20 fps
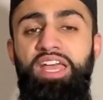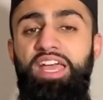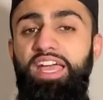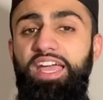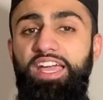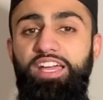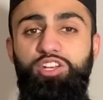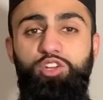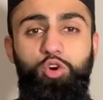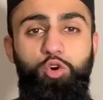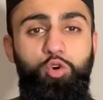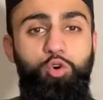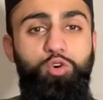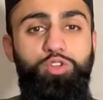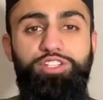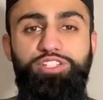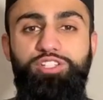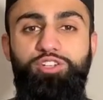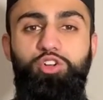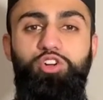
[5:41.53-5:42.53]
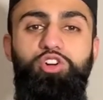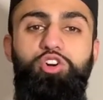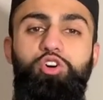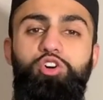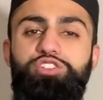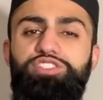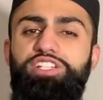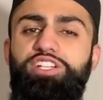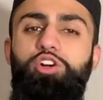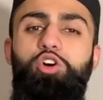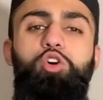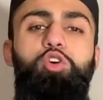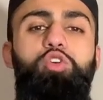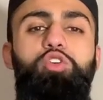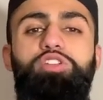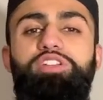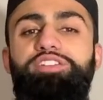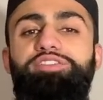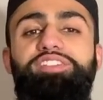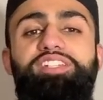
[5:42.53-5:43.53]
And all in all, causing
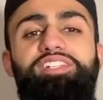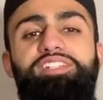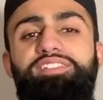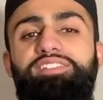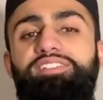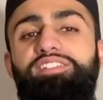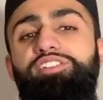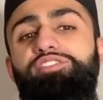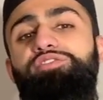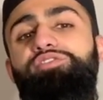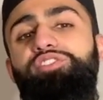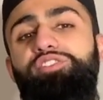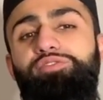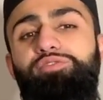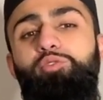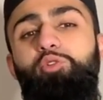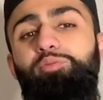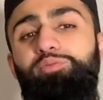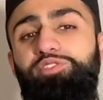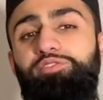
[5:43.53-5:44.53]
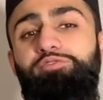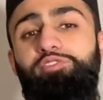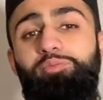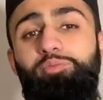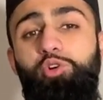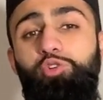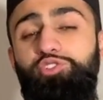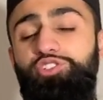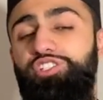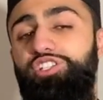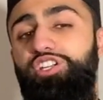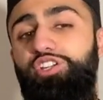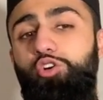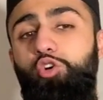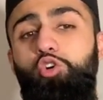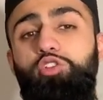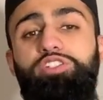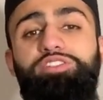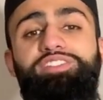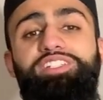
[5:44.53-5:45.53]
all of these different forms of emotion in
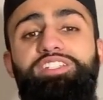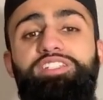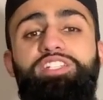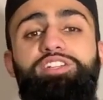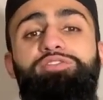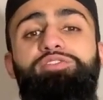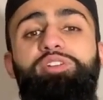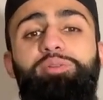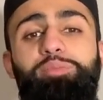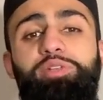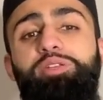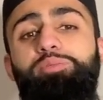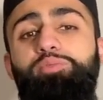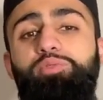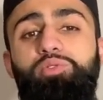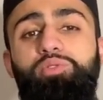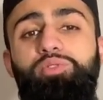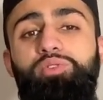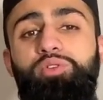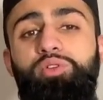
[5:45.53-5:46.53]
all of these different people,